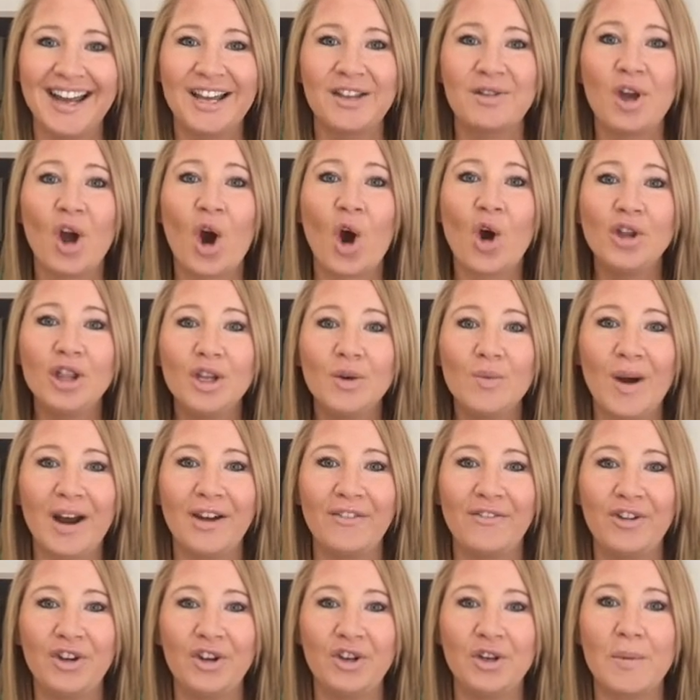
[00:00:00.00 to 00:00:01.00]
The only
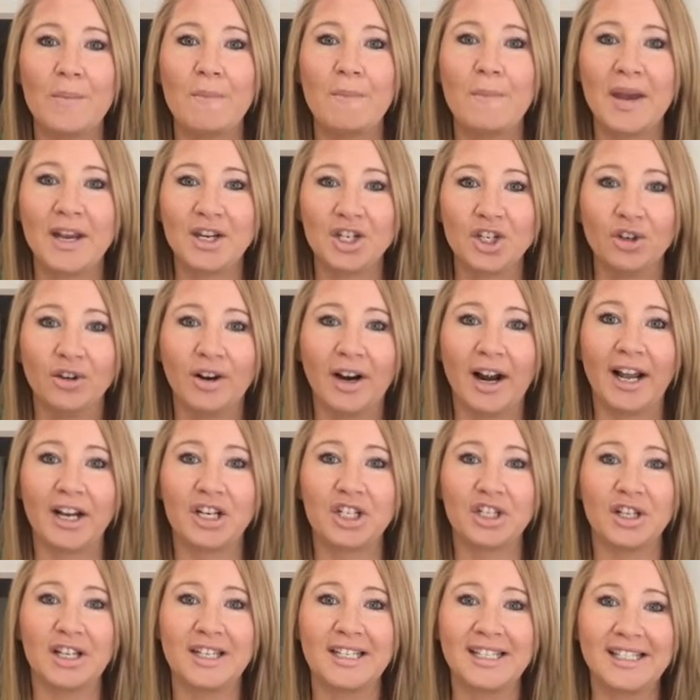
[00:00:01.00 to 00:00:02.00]
way for you to measure and
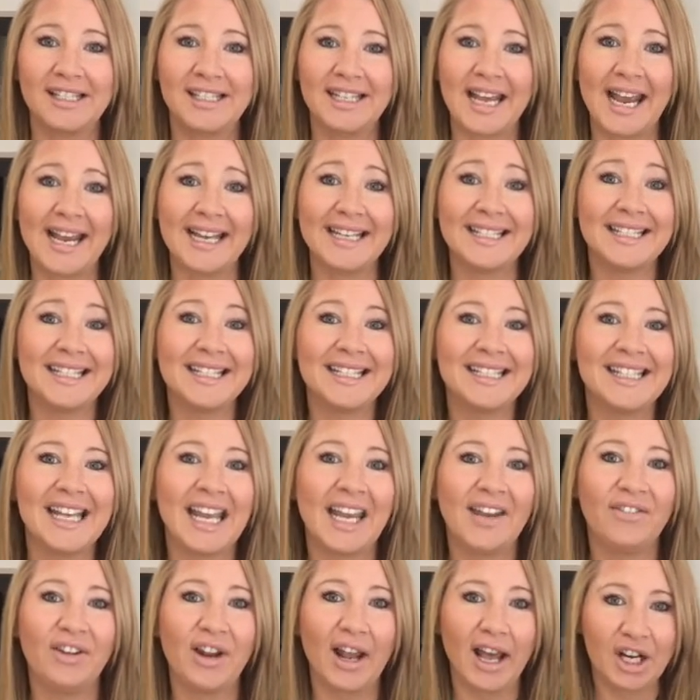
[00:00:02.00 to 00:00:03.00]
actually test and
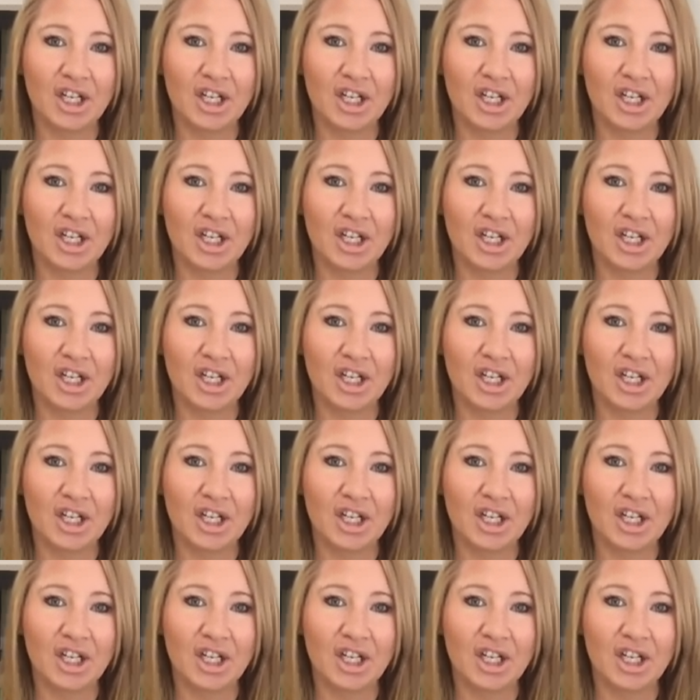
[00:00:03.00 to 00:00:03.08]
see if it